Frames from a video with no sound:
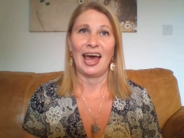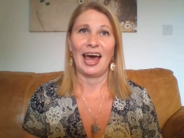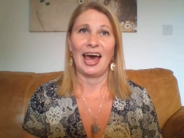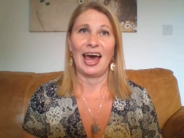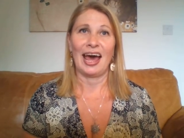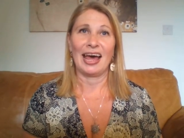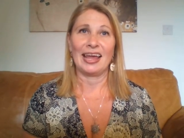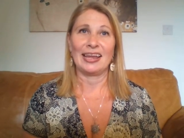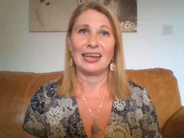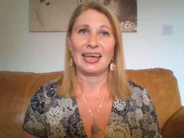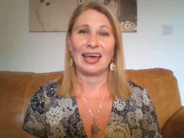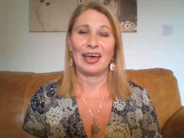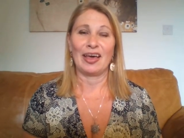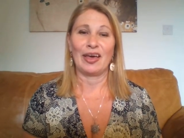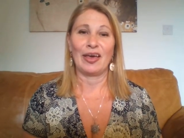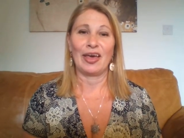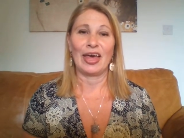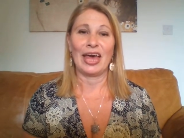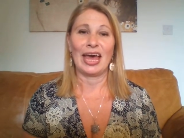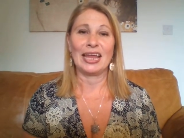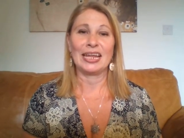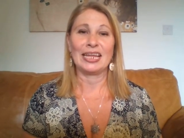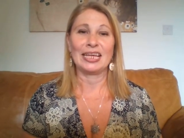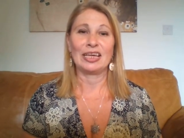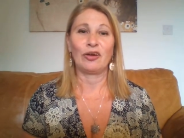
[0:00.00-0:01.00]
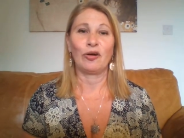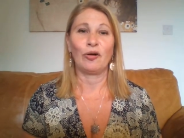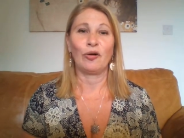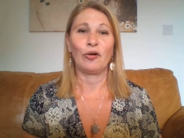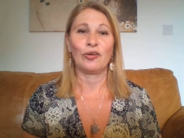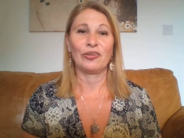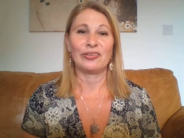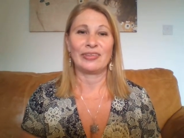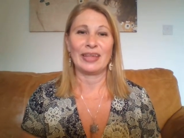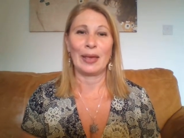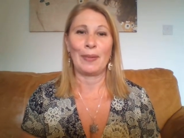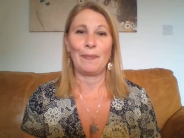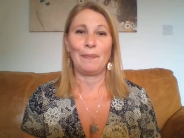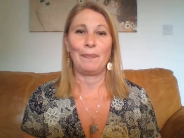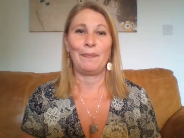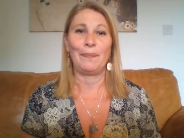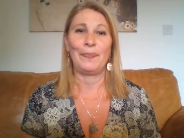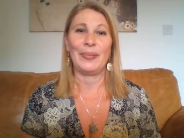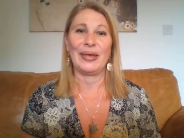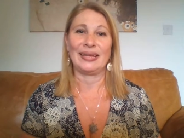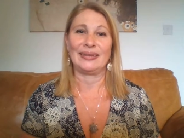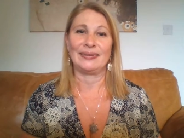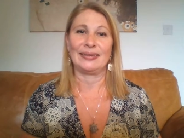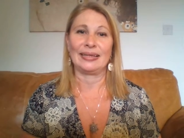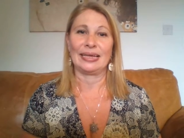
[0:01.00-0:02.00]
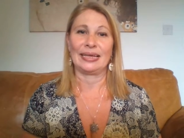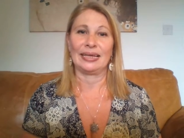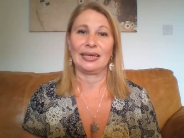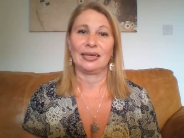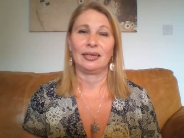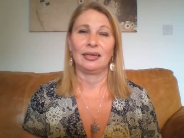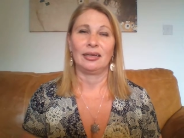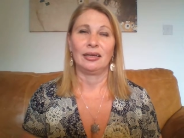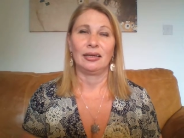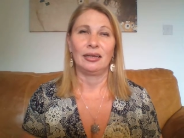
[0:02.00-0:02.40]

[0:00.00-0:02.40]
and he calls it bitty.